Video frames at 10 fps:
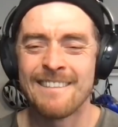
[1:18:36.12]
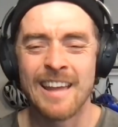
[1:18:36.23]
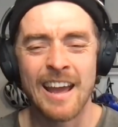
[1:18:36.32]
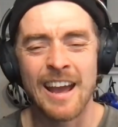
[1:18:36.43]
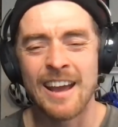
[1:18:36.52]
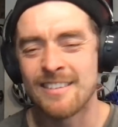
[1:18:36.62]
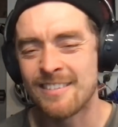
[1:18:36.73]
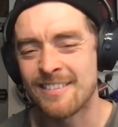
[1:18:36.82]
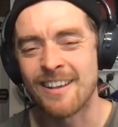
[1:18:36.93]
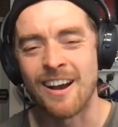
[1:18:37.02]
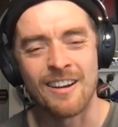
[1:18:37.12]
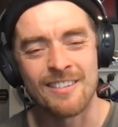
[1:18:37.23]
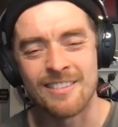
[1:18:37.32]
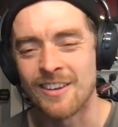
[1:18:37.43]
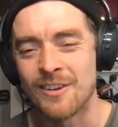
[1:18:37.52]
Yeah, it sucks. Dude,
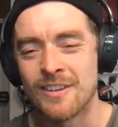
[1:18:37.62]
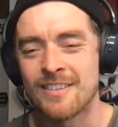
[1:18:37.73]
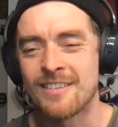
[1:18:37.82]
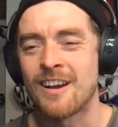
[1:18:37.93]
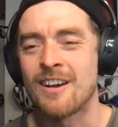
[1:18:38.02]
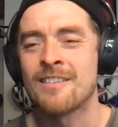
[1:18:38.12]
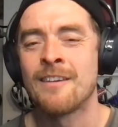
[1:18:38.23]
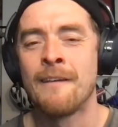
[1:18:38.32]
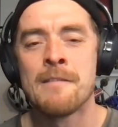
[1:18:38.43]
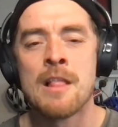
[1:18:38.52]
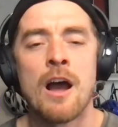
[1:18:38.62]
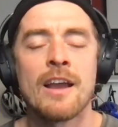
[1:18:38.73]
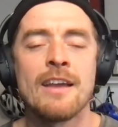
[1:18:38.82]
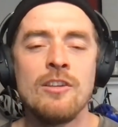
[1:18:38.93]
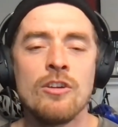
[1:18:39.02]
it sucks. I
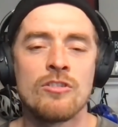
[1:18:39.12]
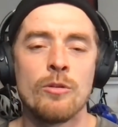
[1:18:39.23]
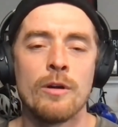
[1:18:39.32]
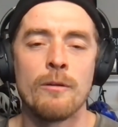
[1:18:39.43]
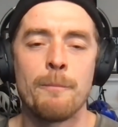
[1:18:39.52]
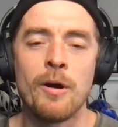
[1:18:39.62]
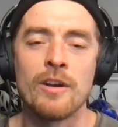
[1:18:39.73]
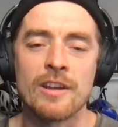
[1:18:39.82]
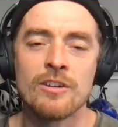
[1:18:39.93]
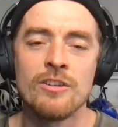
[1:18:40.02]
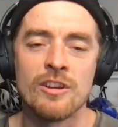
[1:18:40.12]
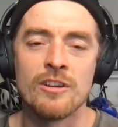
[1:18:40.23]
guess you could do it on a bike, couldn't you?